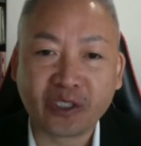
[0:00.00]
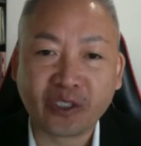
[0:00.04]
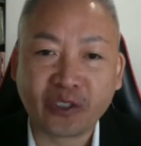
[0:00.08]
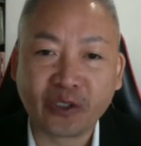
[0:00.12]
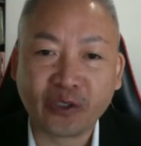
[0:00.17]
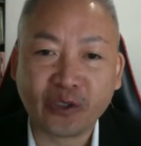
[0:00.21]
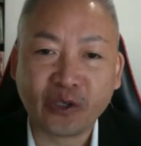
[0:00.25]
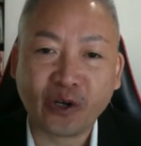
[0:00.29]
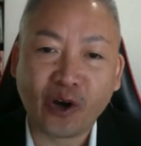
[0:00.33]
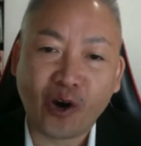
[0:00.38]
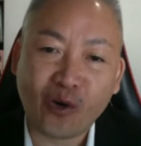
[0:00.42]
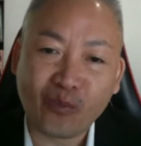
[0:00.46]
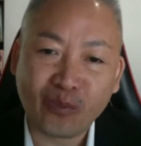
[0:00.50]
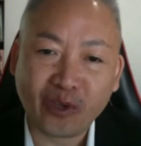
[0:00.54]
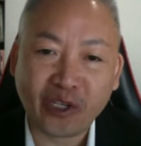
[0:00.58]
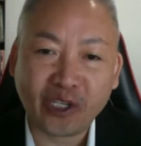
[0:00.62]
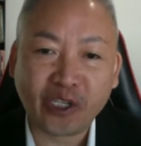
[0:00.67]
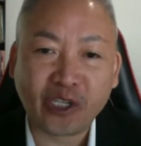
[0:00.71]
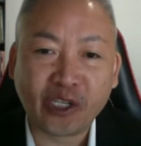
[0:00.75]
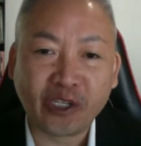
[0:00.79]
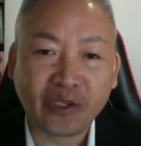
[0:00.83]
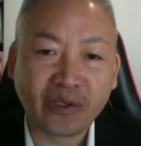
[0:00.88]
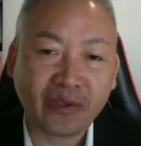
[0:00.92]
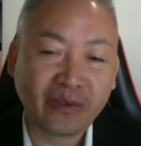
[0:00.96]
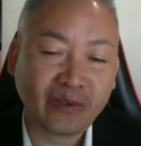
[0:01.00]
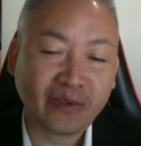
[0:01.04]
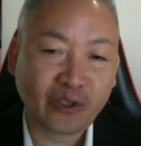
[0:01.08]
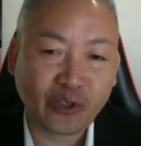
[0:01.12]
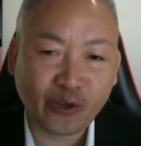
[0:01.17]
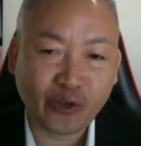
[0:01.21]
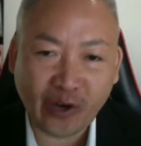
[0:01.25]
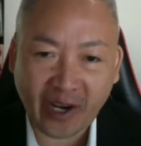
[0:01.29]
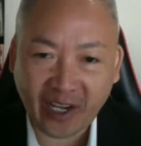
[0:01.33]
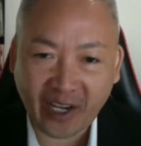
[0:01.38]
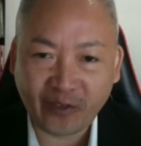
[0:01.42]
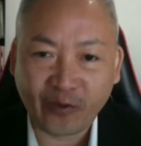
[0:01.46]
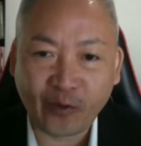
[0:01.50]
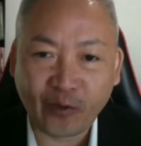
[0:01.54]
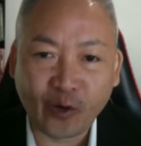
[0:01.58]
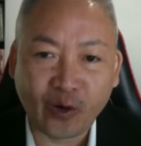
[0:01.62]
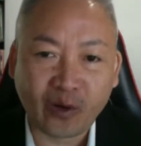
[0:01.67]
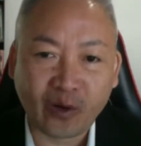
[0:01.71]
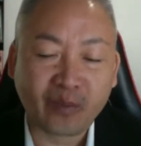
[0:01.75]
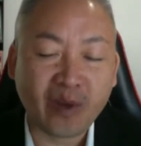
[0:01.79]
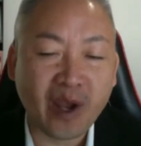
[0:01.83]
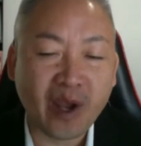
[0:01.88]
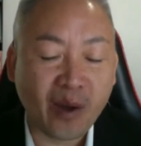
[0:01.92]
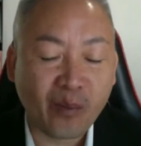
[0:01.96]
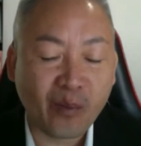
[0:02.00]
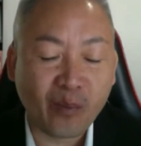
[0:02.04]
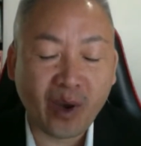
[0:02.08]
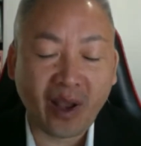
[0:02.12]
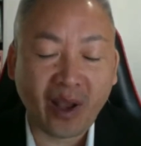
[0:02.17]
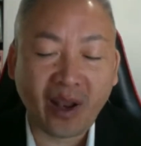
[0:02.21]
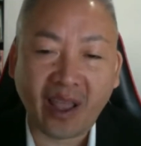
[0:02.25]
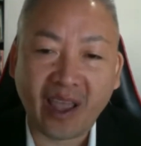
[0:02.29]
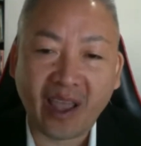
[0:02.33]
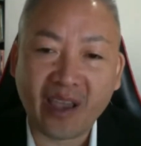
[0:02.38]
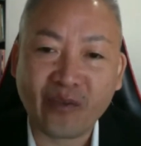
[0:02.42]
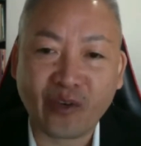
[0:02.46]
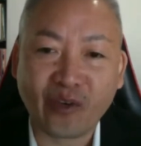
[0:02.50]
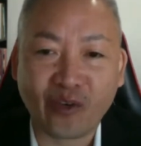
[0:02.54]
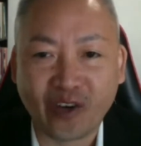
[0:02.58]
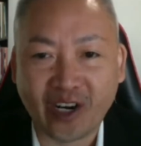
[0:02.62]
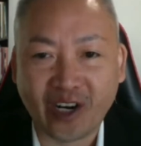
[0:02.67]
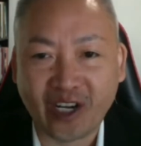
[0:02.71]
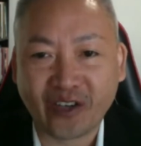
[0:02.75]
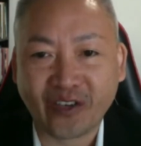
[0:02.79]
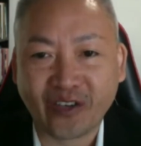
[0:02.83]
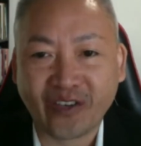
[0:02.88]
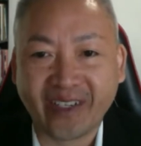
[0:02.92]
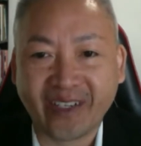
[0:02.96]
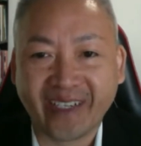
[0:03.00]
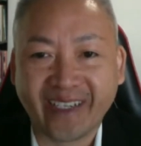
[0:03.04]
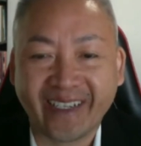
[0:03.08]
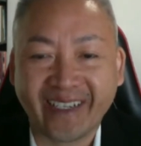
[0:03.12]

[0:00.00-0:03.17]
to help me transform my life around.